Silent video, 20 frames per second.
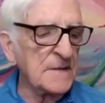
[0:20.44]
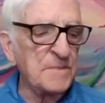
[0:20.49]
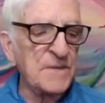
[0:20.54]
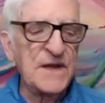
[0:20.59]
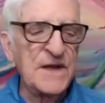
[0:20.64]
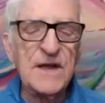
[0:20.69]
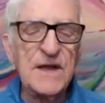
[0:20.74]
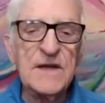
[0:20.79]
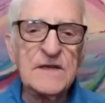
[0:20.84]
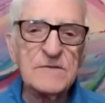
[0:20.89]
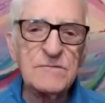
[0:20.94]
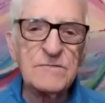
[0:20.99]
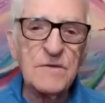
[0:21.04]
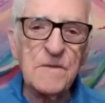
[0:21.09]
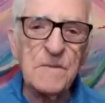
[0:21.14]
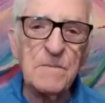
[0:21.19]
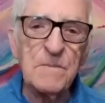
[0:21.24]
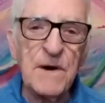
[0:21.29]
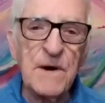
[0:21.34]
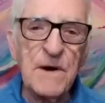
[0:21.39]
It
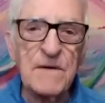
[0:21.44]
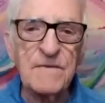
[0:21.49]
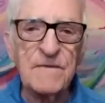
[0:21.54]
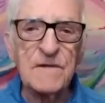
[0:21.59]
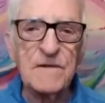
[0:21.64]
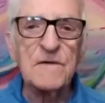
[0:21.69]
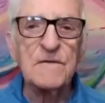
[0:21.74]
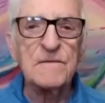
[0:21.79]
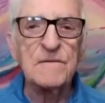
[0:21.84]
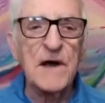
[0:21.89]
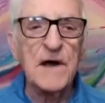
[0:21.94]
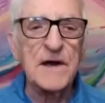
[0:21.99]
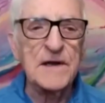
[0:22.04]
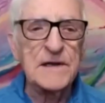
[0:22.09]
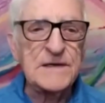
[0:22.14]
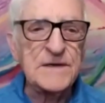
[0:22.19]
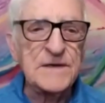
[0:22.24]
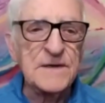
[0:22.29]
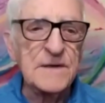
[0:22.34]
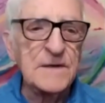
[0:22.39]
begins with the marvel of
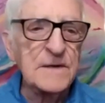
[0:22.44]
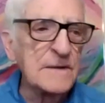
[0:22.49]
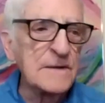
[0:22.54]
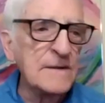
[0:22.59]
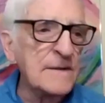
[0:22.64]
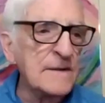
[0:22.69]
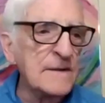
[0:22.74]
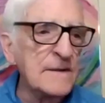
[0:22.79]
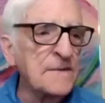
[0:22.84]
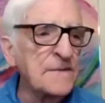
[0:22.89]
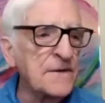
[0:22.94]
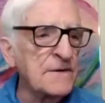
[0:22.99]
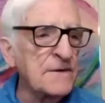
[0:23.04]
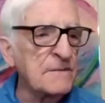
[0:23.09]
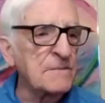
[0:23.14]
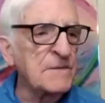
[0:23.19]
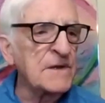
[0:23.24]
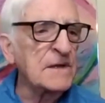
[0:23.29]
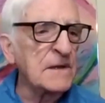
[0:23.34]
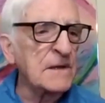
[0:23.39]
light, let
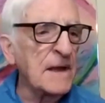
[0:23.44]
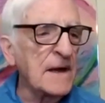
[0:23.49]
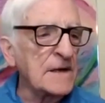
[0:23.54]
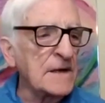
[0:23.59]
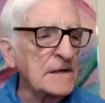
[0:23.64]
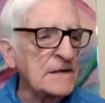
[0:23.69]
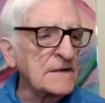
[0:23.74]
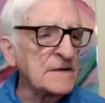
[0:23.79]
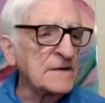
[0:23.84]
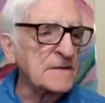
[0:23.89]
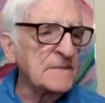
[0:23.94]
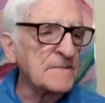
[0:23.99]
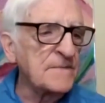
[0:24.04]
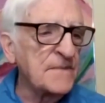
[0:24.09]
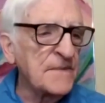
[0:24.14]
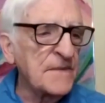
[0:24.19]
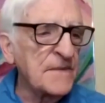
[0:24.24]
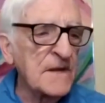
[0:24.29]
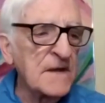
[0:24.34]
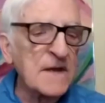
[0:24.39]
there be light.
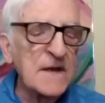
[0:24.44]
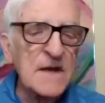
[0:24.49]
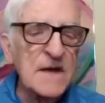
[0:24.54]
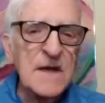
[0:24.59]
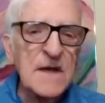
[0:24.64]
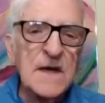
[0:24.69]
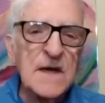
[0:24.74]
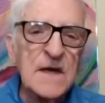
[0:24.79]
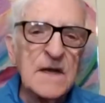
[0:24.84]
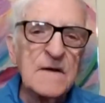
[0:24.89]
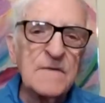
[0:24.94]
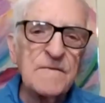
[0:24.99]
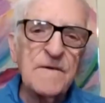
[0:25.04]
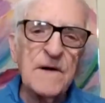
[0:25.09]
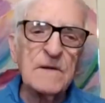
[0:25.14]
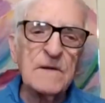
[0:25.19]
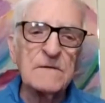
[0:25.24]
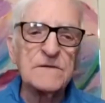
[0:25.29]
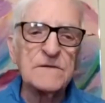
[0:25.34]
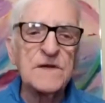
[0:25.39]
And
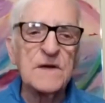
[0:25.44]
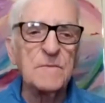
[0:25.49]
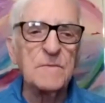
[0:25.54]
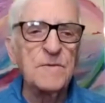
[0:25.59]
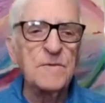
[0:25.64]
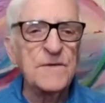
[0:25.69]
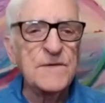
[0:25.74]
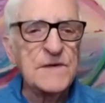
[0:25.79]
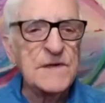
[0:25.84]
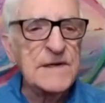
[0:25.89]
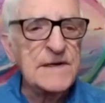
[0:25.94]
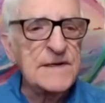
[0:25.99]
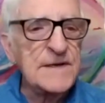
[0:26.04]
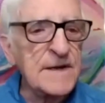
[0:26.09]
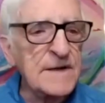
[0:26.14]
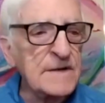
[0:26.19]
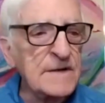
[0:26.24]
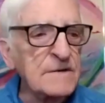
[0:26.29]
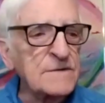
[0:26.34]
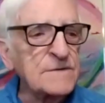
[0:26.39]
it follows up with
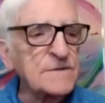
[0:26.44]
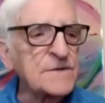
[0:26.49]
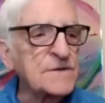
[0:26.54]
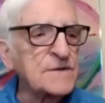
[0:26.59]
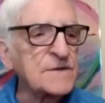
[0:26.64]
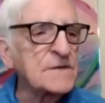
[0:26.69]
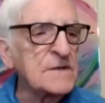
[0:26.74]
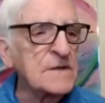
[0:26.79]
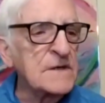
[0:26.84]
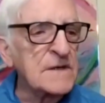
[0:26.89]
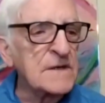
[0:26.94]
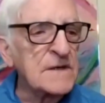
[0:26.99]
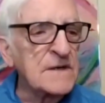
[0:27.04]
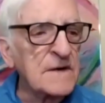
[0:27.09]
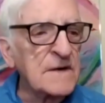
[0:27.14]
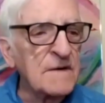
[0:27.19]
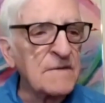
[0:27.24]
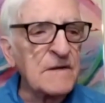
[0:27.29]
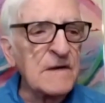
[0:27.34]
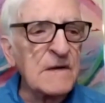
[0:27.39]
details
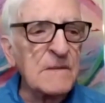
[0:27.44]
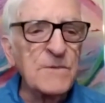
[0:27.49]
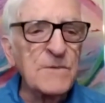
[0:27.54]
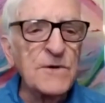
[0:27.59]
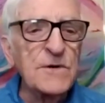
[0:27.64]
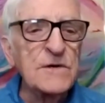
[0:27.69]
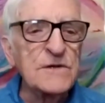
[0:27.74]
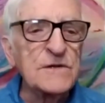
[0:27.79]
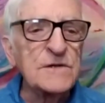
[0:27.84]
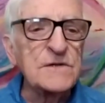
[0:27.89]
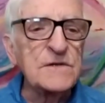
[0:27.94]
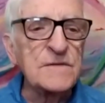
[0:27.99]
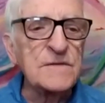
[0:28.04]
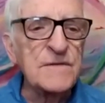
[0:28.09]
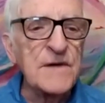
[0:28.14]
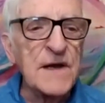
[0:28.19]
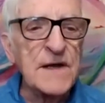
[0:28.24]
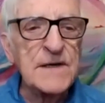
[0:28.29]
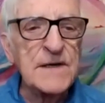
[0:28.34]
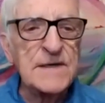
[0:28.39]
of the
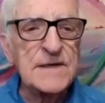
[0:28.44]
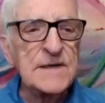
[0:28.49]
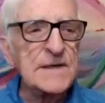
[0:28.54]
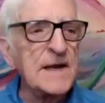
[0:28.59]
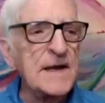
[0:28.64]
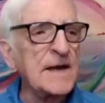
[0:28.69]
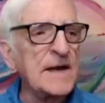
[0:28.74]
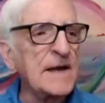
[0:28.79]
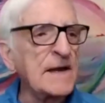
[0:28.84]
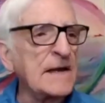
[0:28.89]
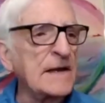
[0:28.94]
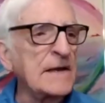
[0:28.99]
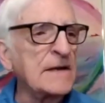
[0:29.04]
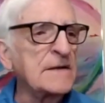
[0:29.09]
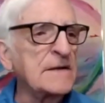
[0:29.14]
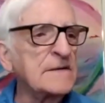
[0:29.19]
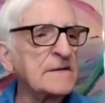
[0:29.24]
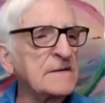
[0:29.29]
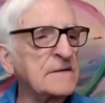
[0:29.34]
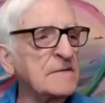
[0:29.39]
emergence of night and
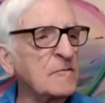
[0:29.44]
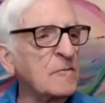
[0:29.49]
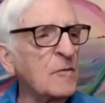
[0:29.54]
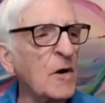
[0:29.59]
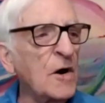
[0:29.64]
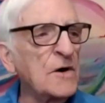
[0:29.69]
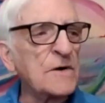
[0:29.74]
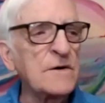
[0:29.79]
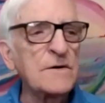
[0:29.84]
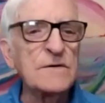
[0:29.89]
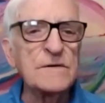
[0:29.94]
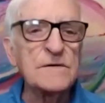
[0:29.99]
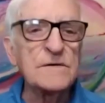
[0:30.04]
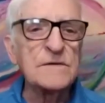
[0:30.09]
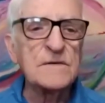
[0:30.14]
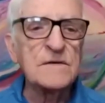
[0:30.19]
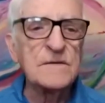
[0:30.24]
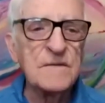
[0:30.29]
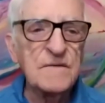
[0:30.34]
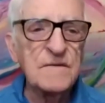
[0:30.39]
day,
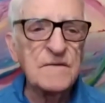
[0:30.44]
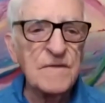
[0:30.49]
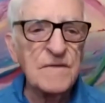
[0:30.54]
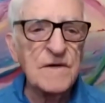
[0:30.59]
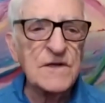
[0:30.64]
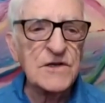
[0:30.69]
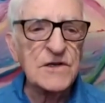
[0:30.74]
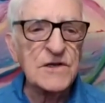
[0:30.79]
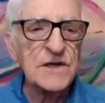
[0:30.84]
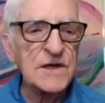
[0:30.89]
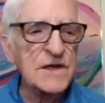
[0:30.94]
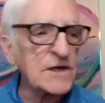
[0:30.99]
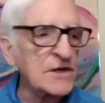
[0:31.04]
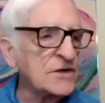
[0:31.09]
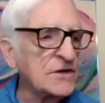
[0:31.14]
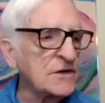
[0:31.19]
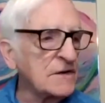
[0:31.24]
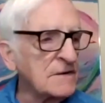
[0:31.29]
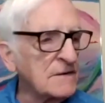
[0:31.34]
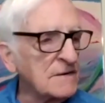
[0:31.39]
waters,
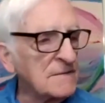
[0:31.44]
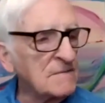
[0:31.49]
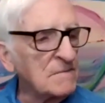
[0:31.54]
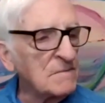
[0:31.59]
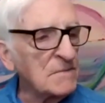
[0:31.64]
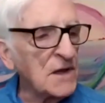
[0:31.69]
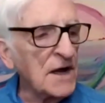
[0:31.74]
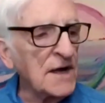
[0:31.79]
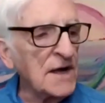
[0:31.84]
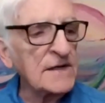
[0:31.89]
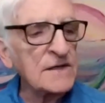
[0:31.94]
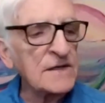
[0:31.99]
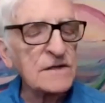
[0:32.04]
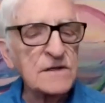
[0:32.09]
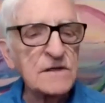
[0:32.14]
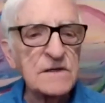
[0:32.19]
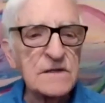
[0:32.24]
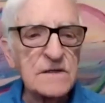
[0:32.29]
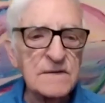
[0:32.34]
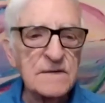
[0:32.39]
vegetation,
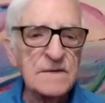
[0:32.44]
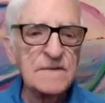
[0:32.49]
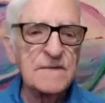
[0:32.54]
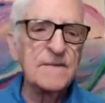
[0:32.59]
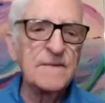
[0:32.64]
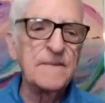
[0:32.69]
plants,